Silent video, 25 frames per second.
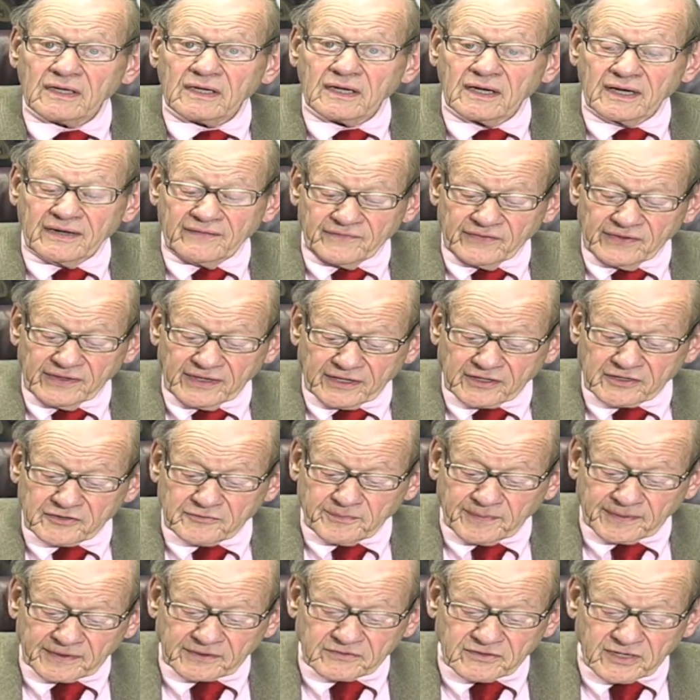and the
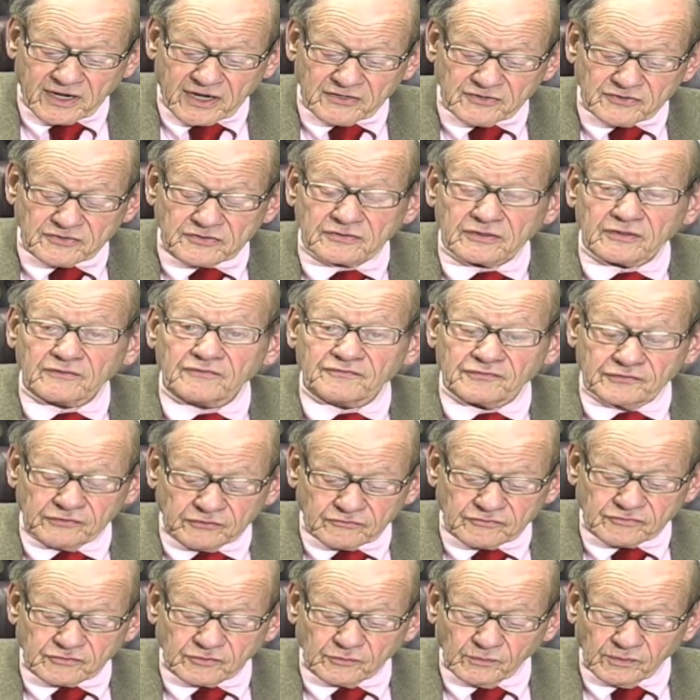expectation of
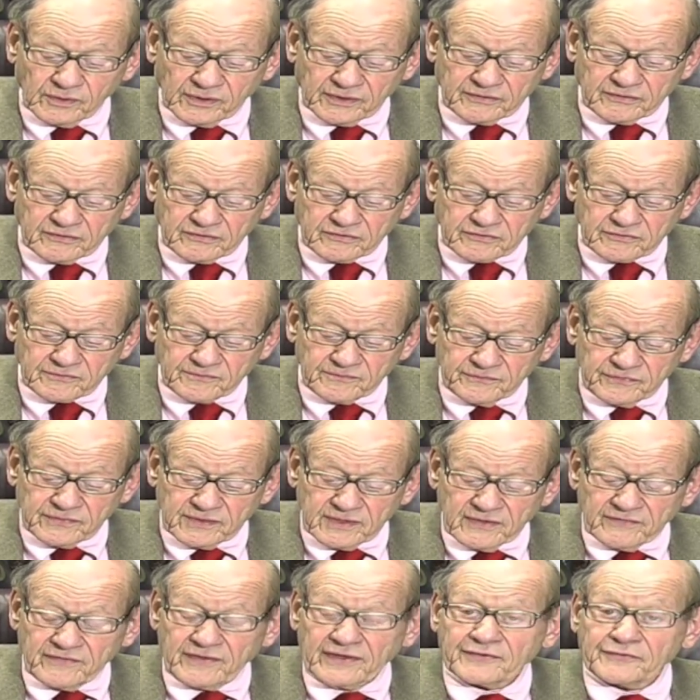future ones,
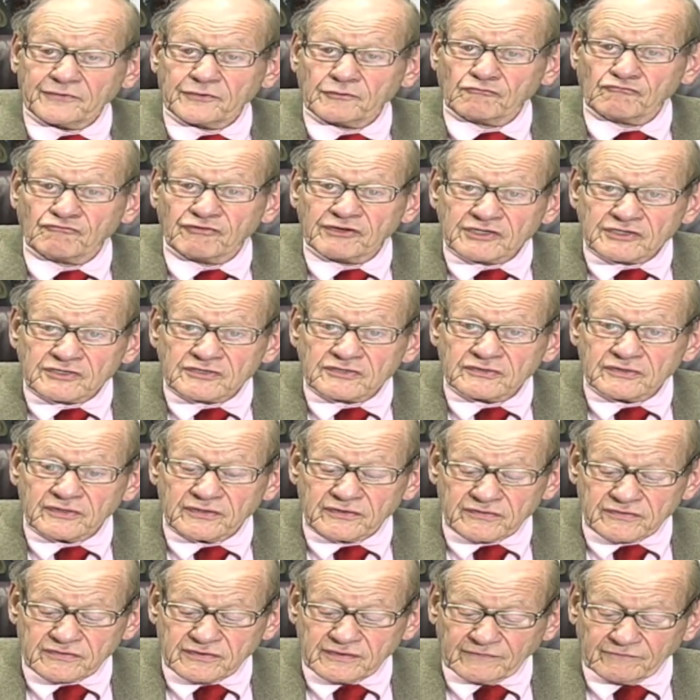that the
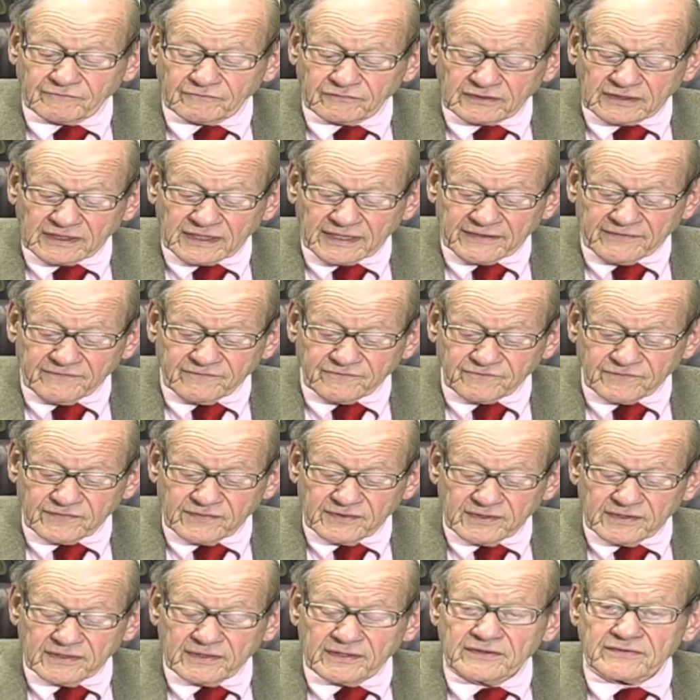richness of life
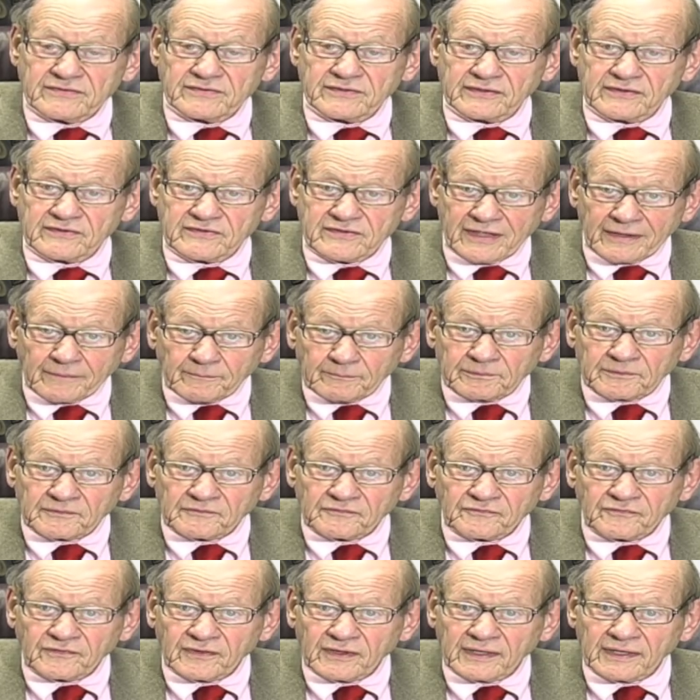is
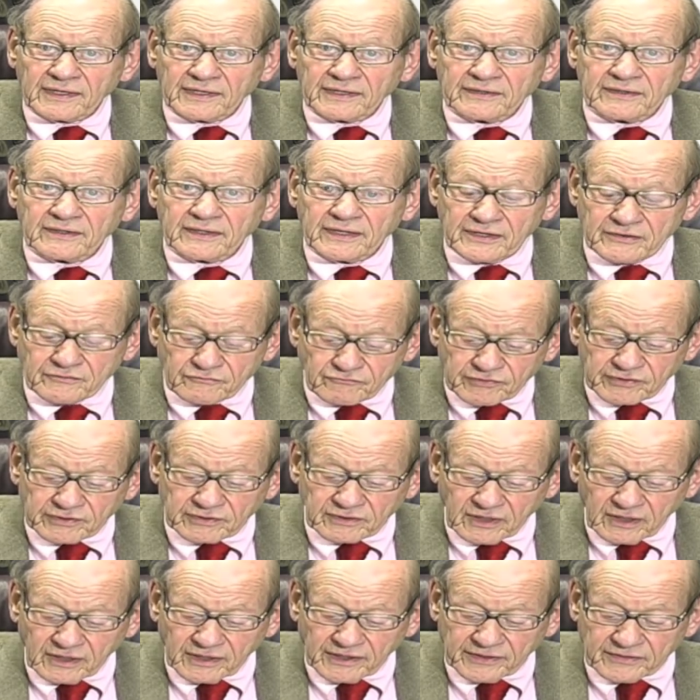exemplified and
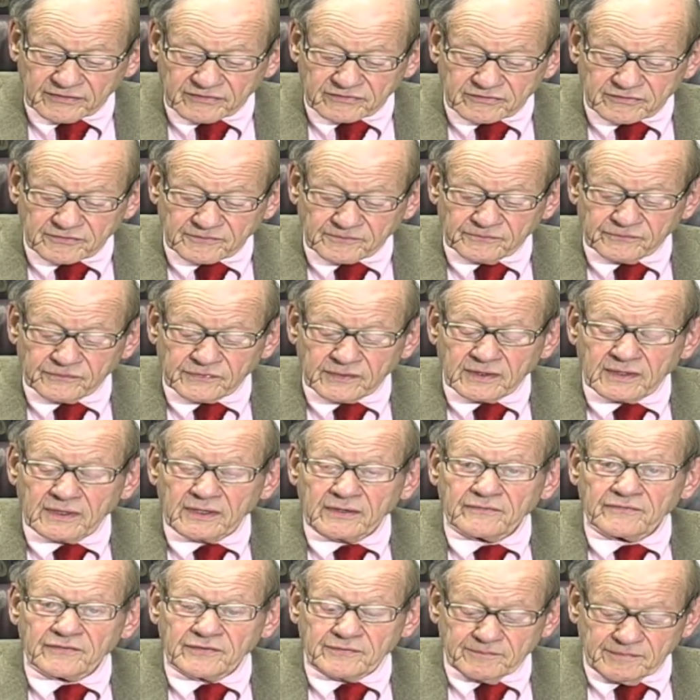realized.
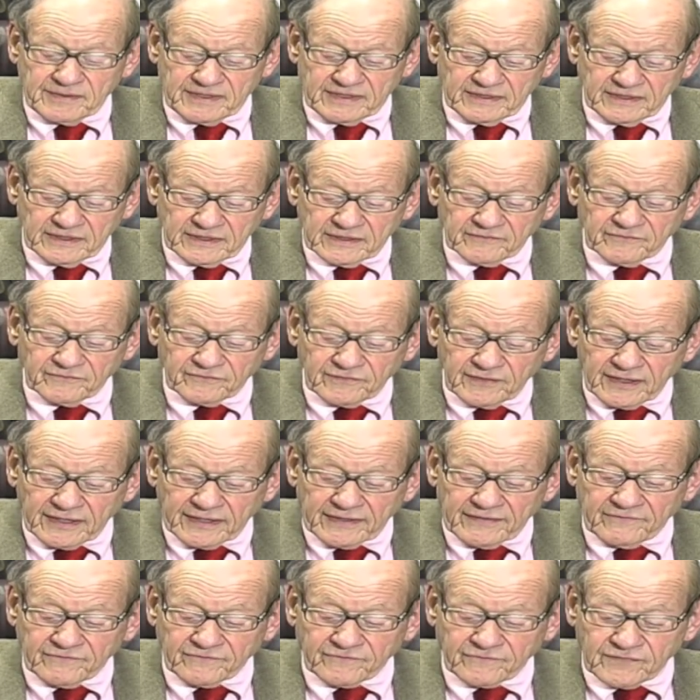The meaning of
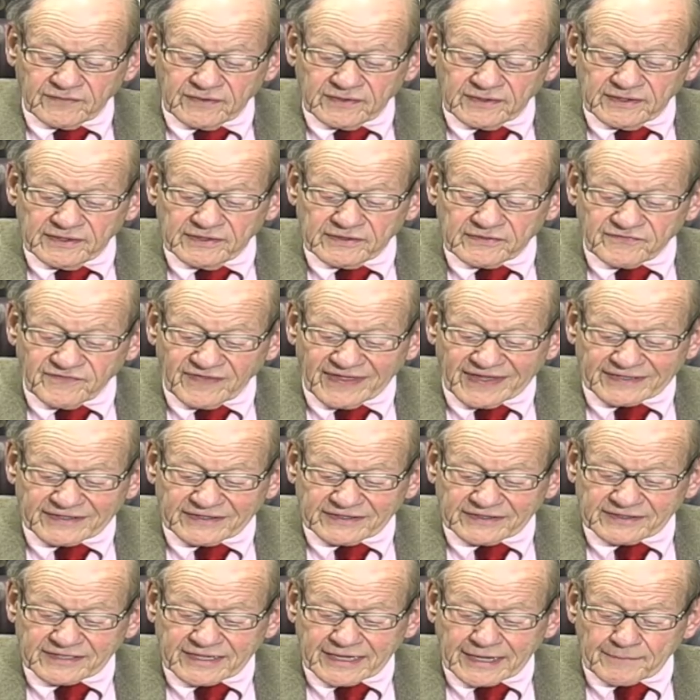life is that
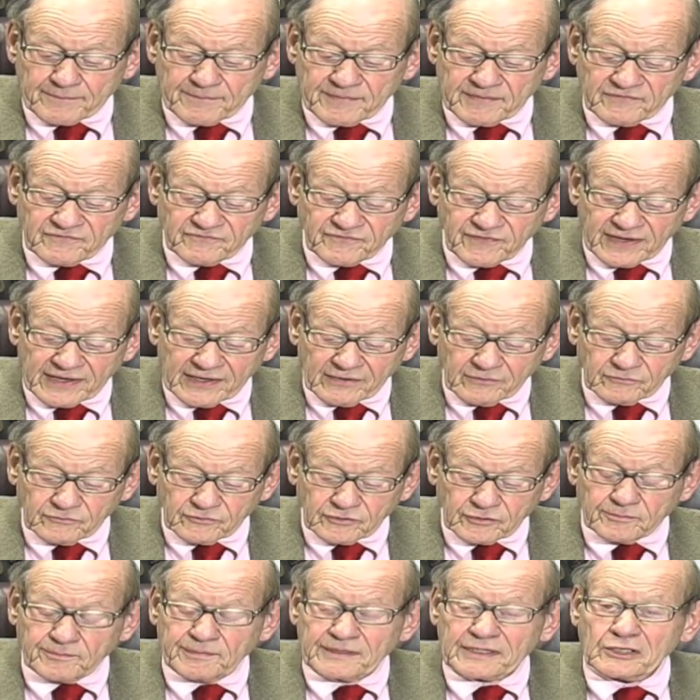it can be found
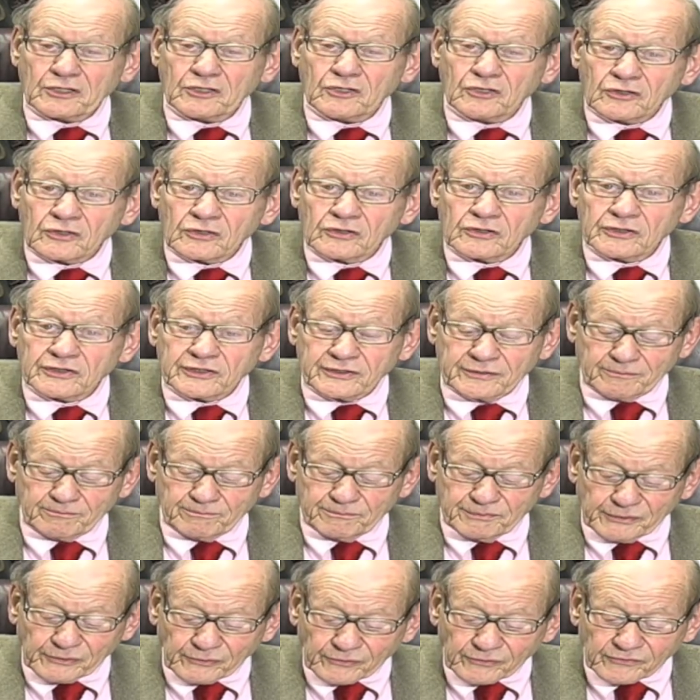to be good
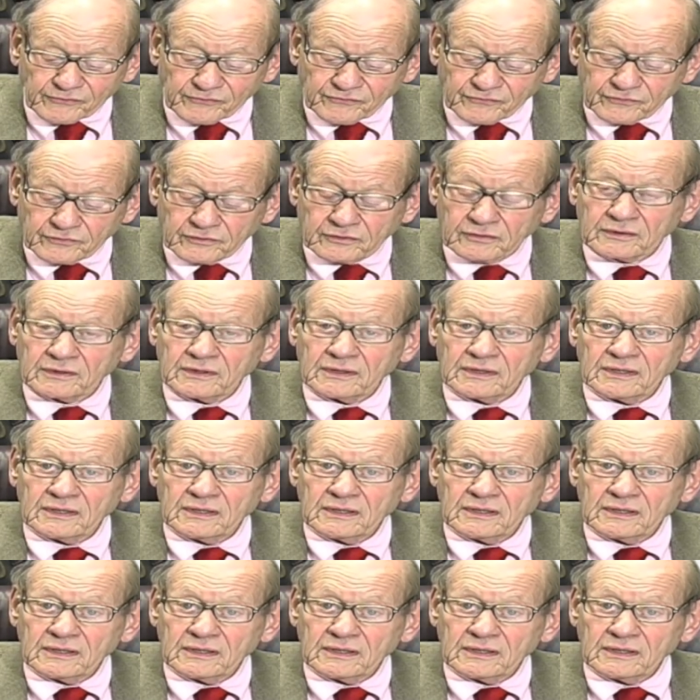and beautiful